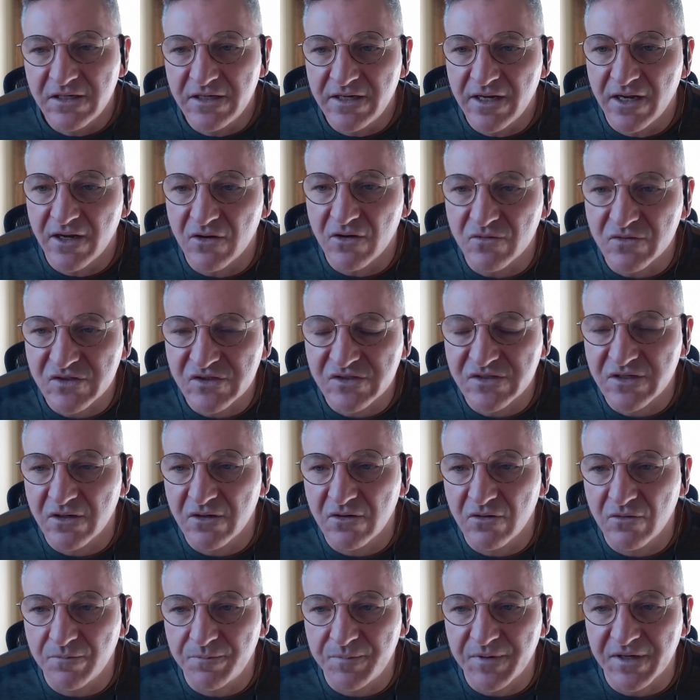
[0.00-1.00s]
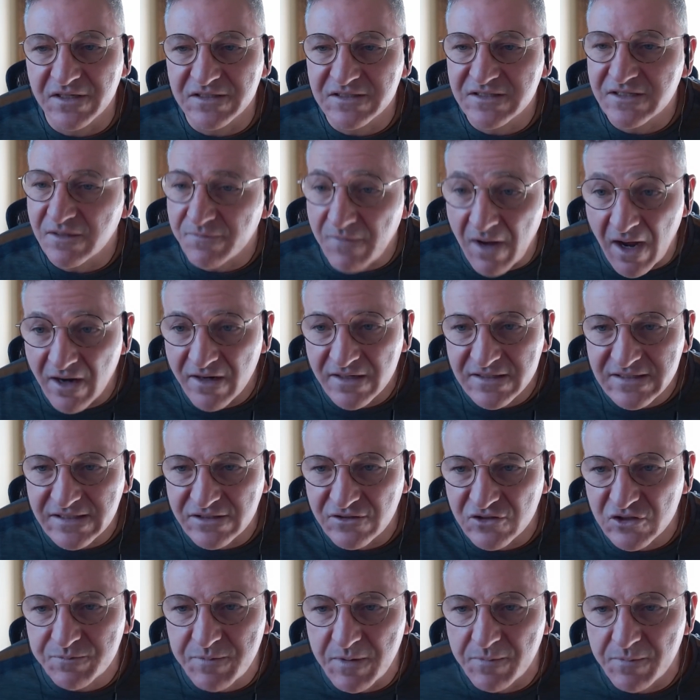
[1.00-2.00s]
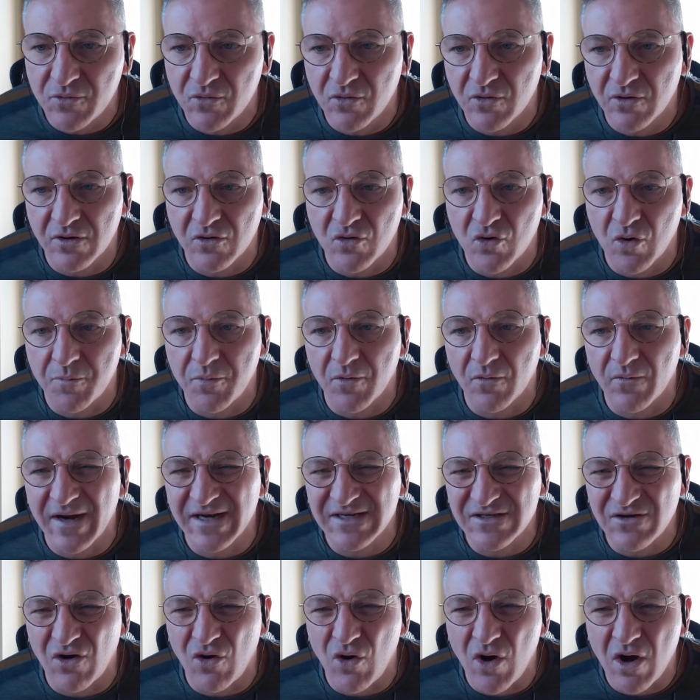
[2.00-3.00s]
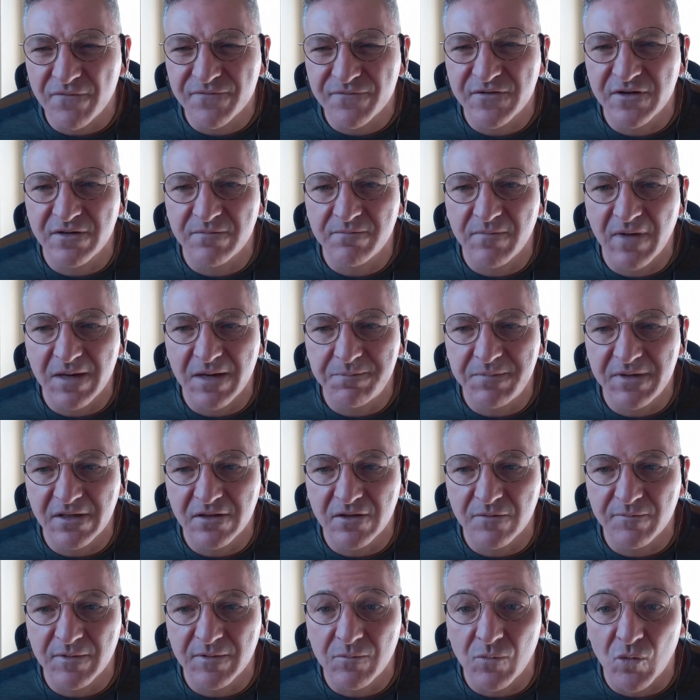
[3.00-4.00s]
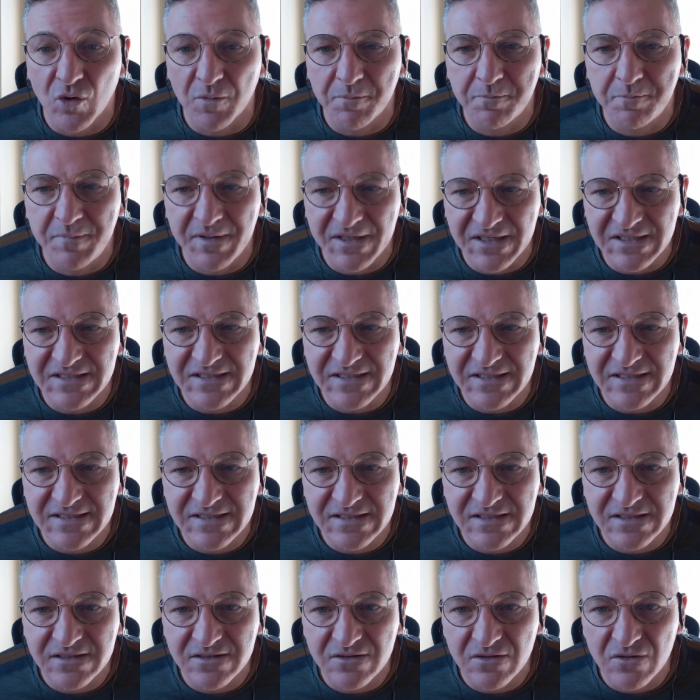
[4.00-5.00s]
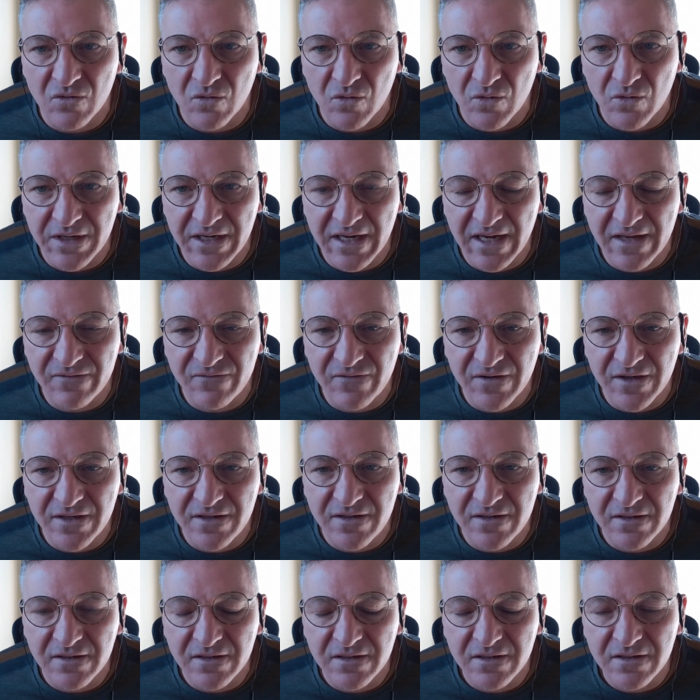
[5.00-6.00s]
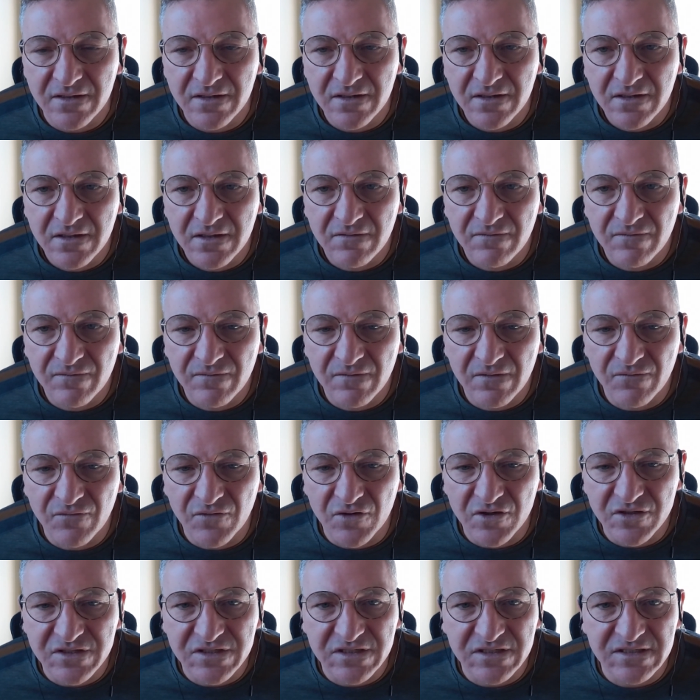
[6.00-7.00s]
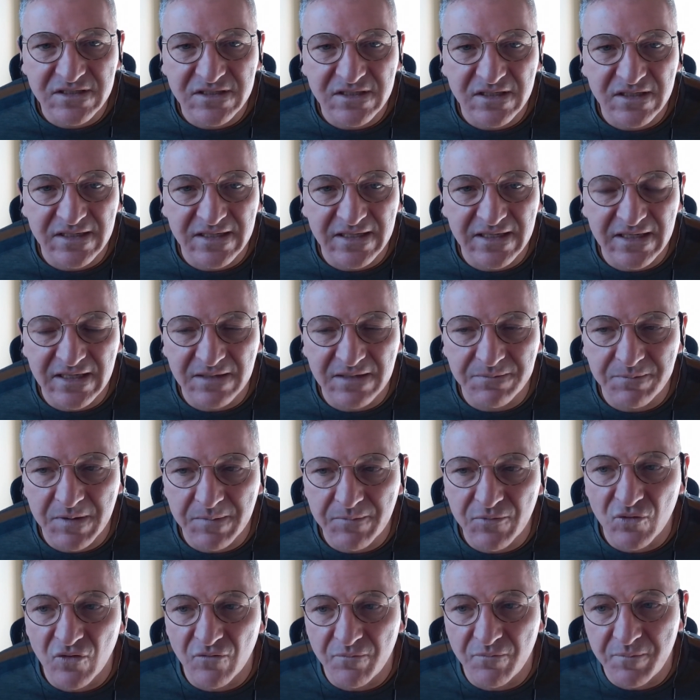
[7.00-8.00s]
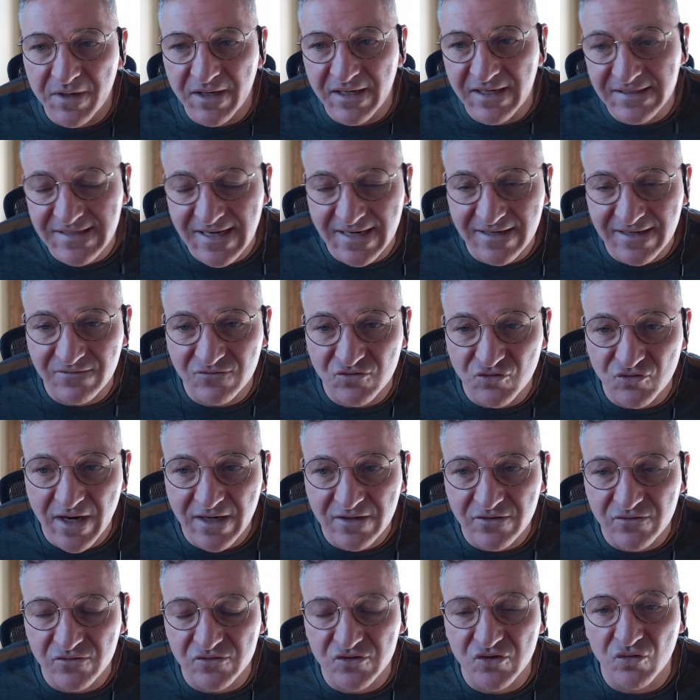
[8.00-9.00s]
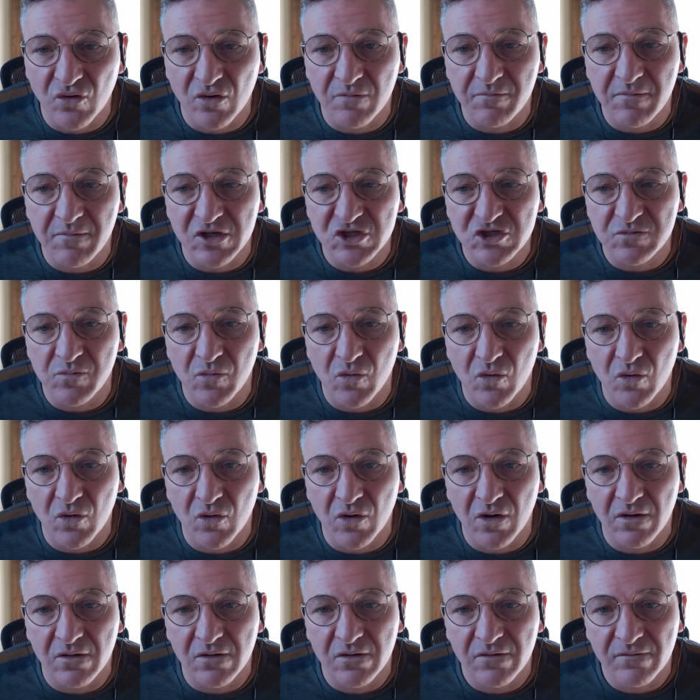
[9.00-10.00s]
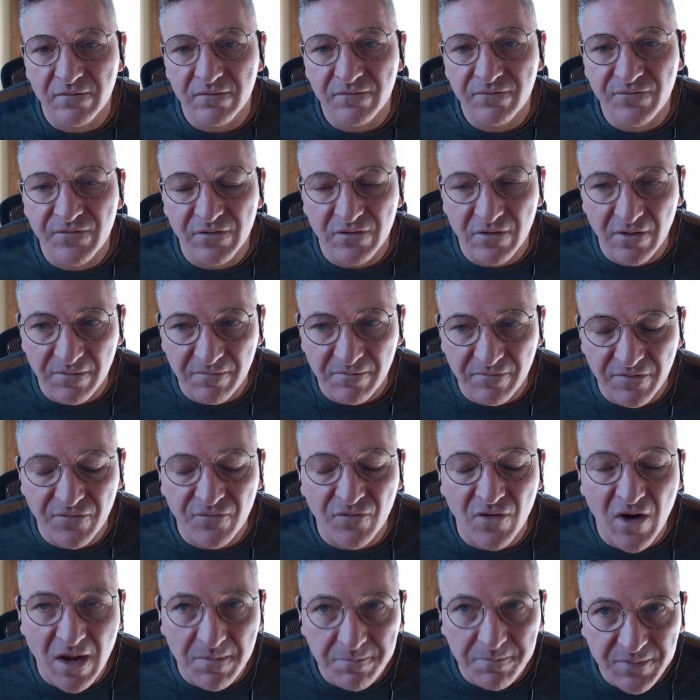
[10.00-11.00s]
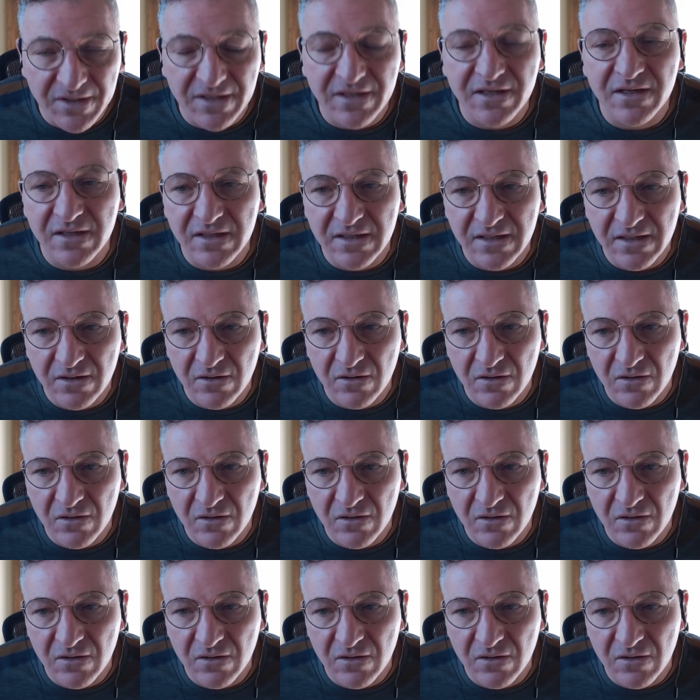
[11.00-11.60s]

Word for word: you know, so because the, honestly, those people who are corporate ranks often might be a little bit more business oriented. Yeah. Versus mm-hmm. the people who've been executive directors who are much more philanthropic